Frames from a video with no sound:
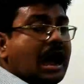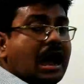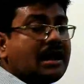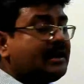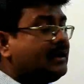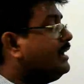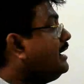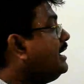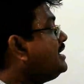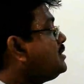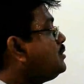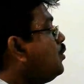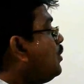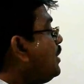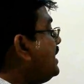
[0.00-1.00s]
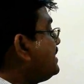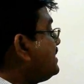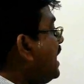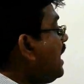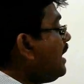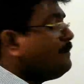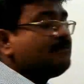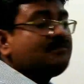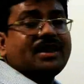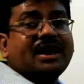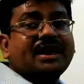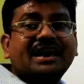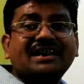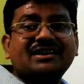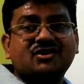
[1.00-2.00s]
R is known as the
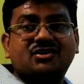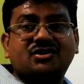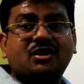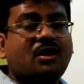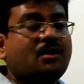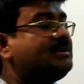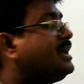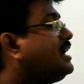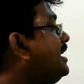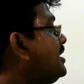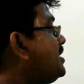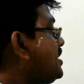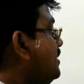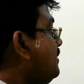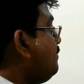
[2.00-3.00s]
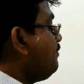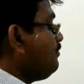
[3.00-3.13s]
range of the relation.